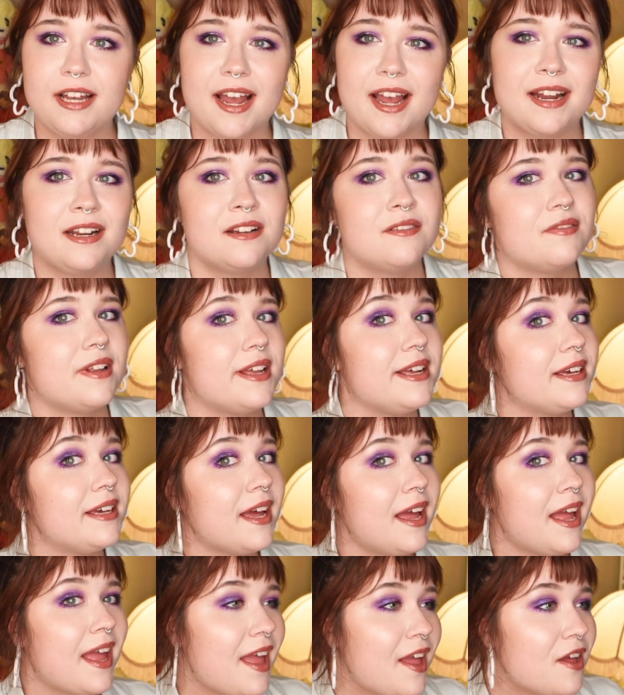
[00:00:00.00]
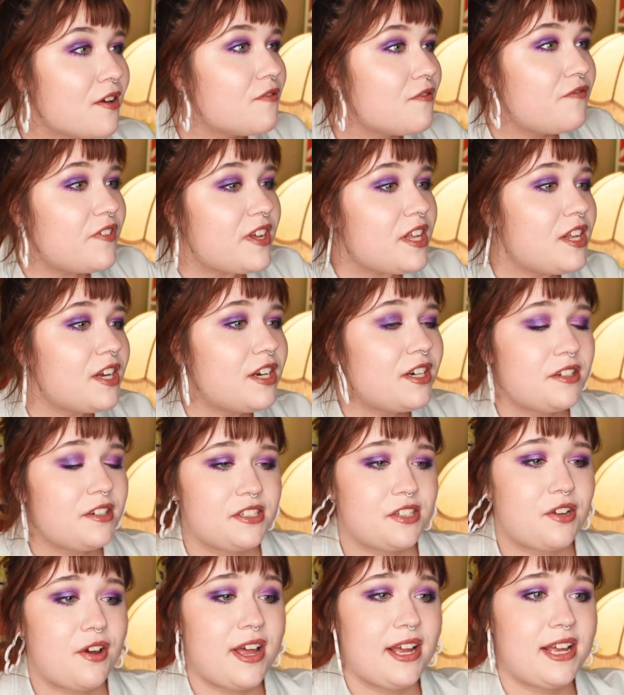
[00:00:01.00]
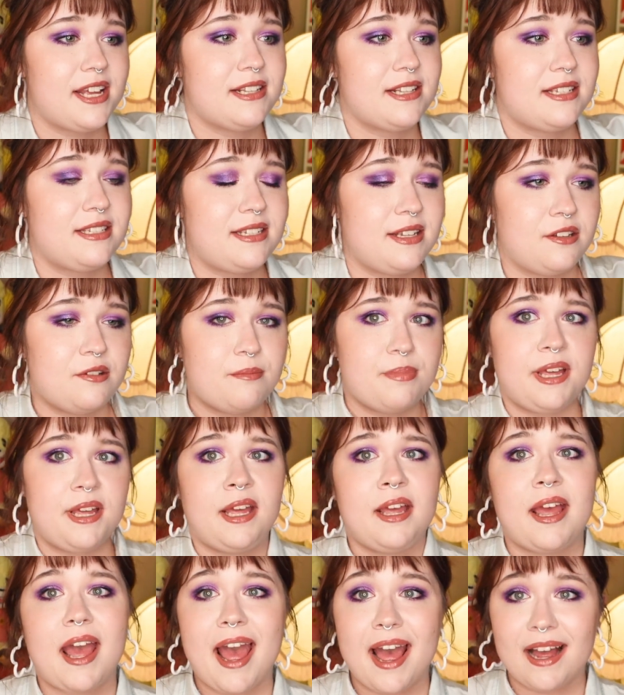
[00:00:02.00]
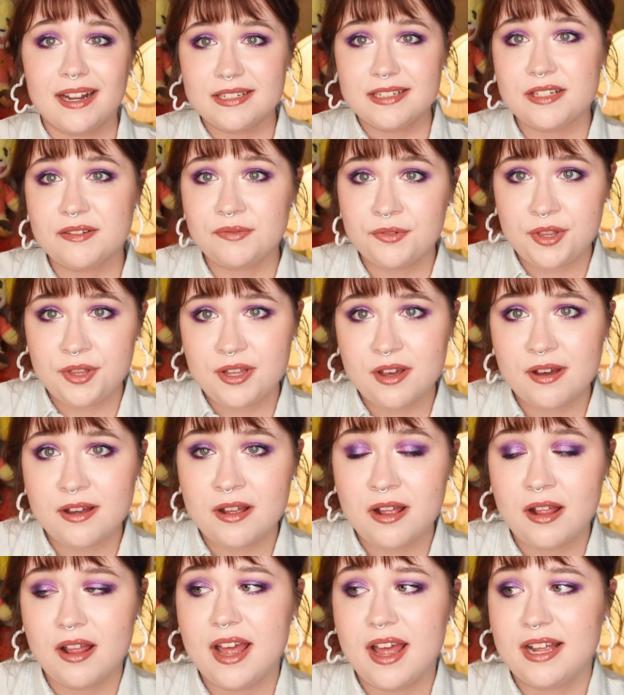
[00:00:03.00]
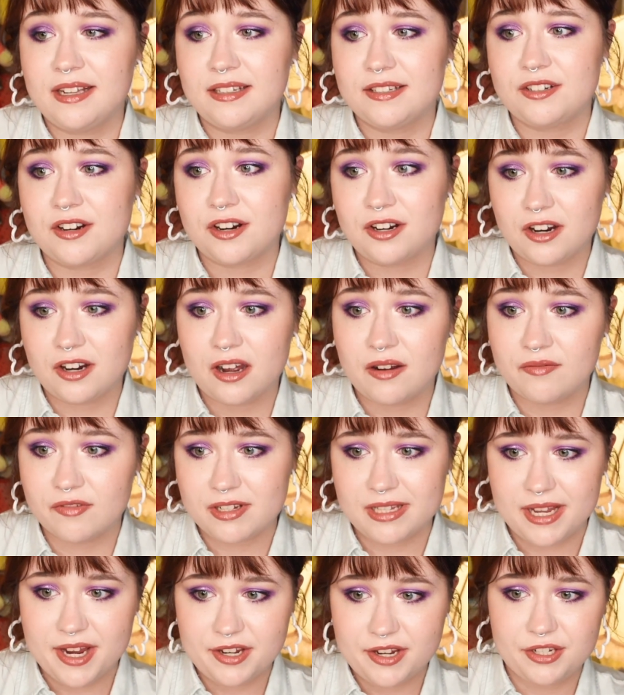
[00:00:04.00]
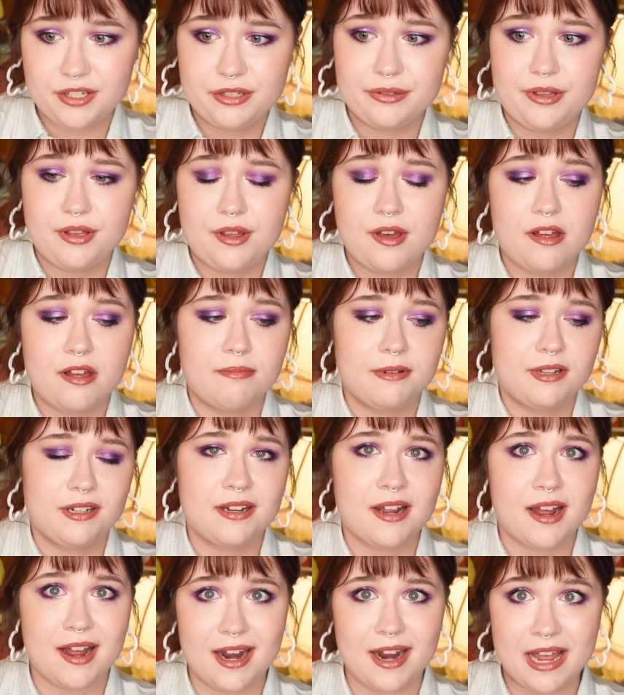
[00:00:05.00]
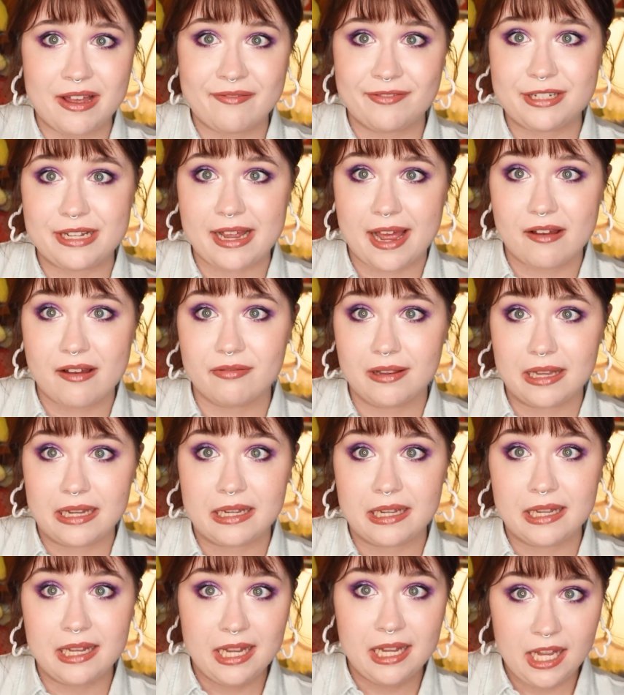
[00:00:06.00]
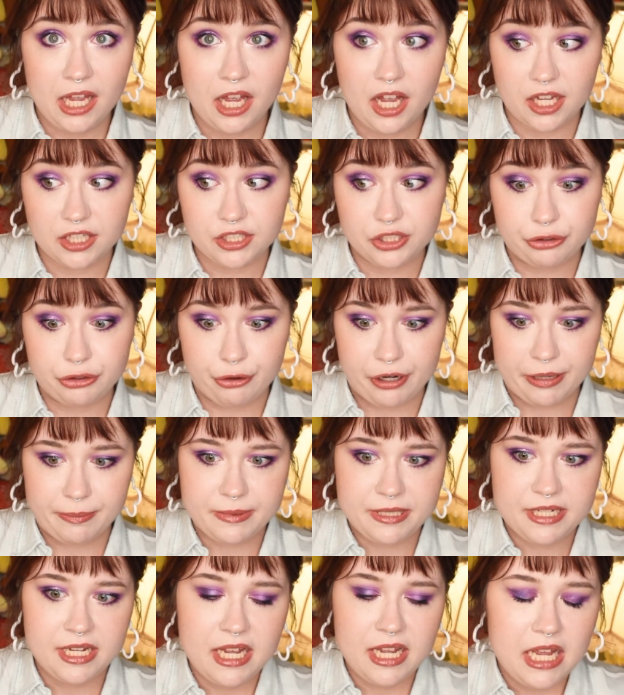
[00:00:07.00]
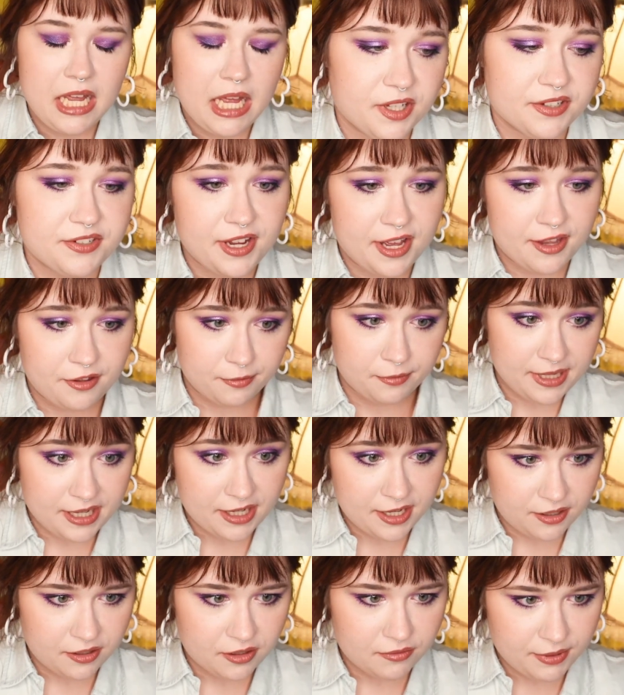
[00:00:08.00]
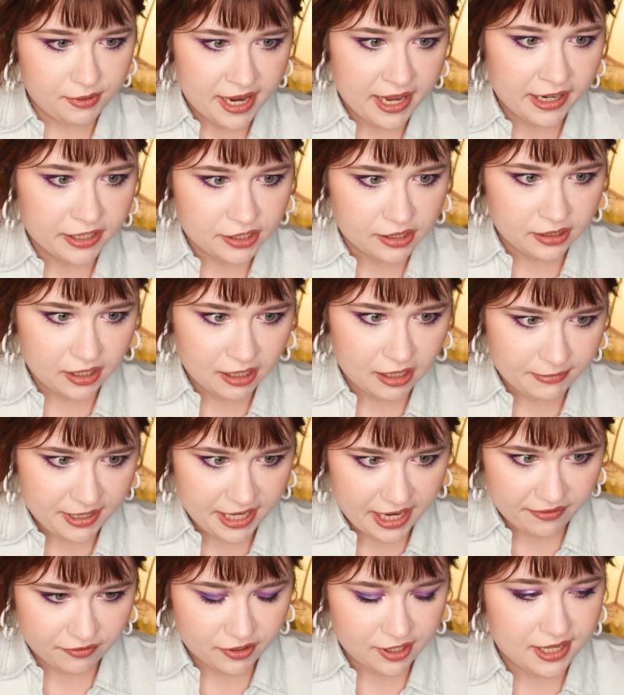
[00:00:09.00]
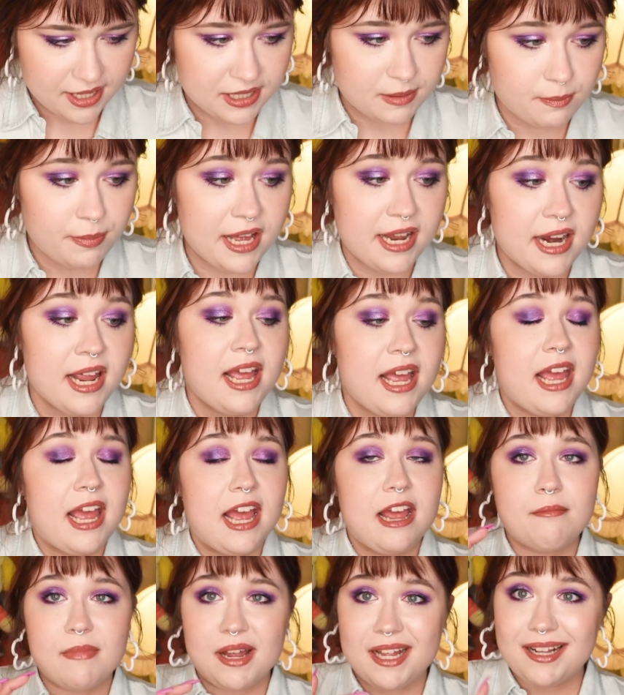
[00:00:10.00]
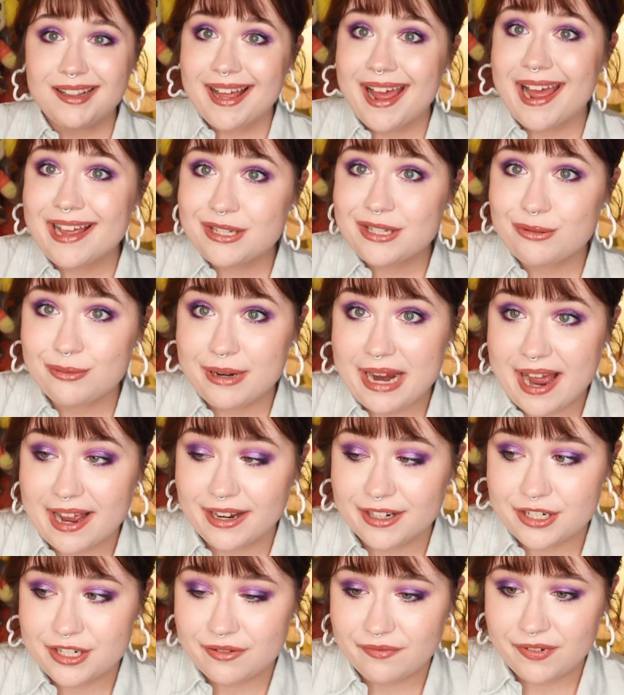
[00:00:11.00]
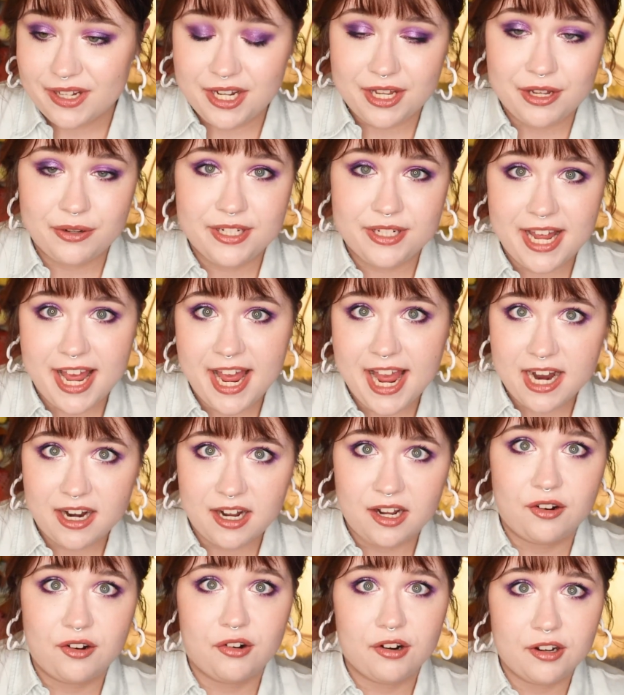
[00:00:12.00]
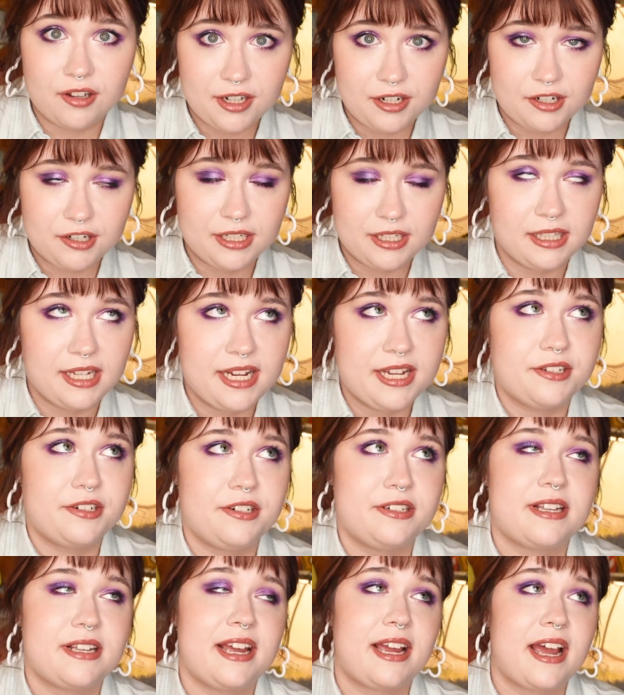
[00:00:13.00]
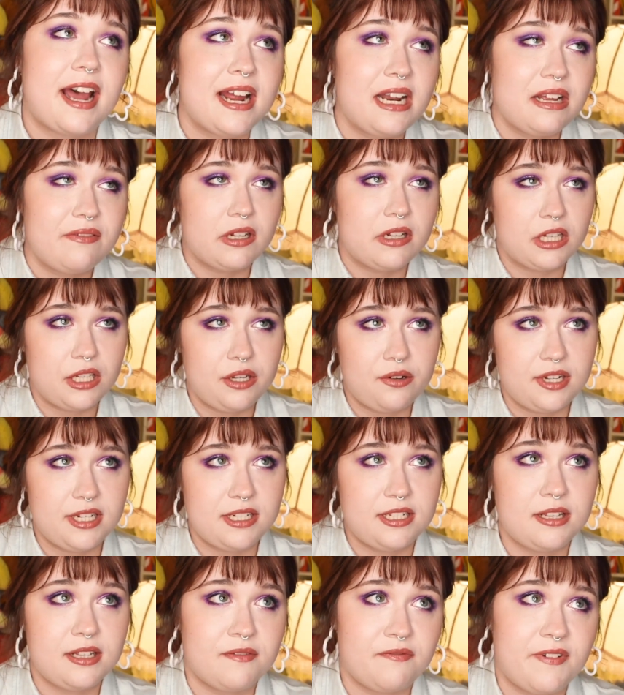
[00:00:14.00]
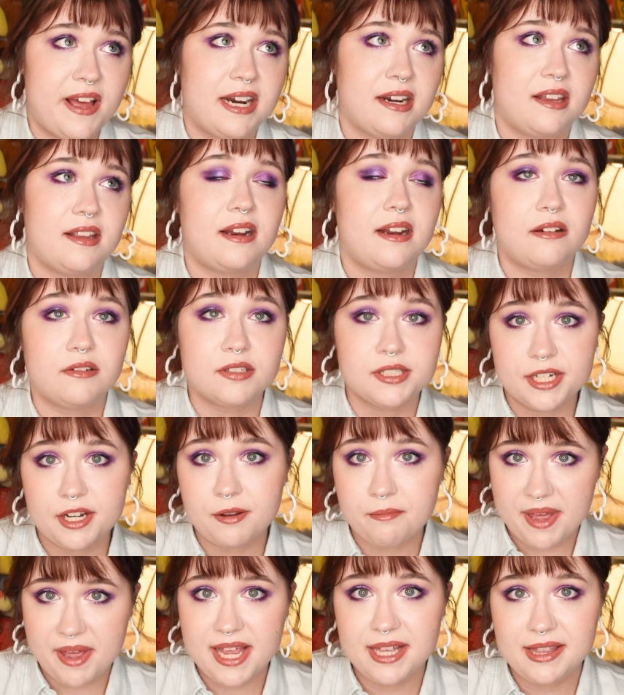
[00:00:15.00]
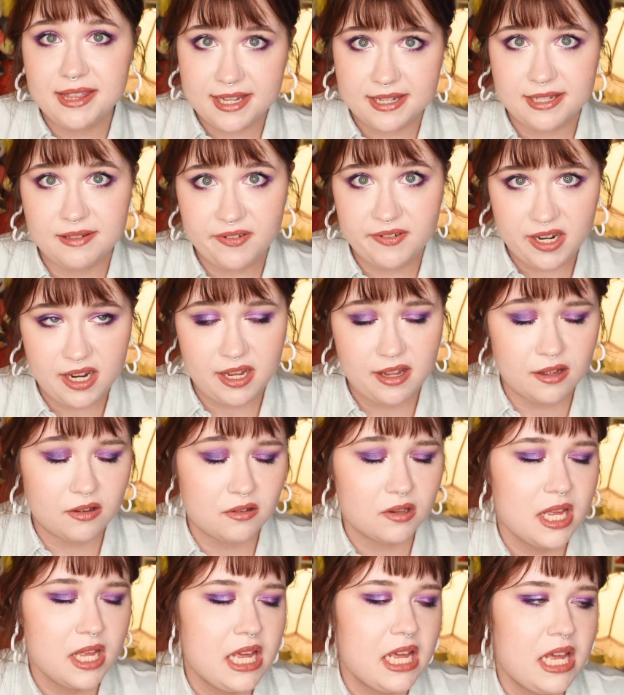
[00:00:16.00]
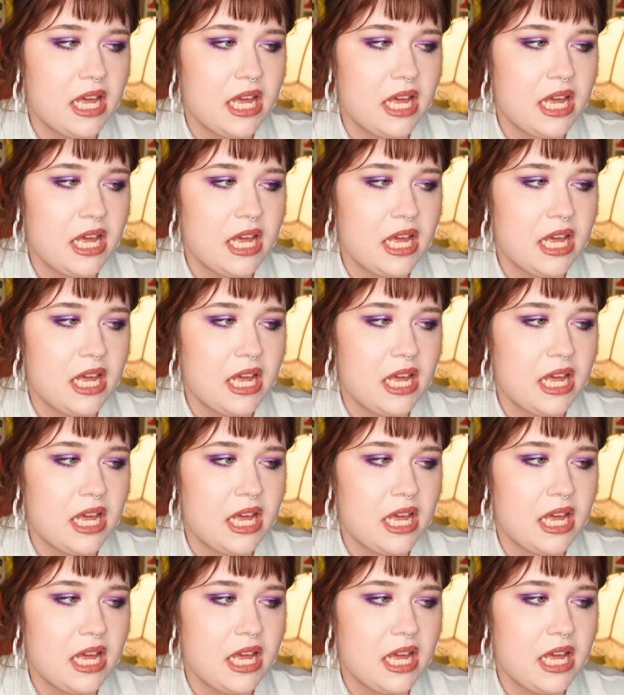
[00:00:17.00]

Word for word: kind of like filler so I can still be active with y'all and start conversations with y'all, but not have to have like a script. So yeah, there'll be another reaction coming after this. But in my last reaction video to Anna or Glitter and Lazers, I kind of alluded to the fact that I was going to make this video.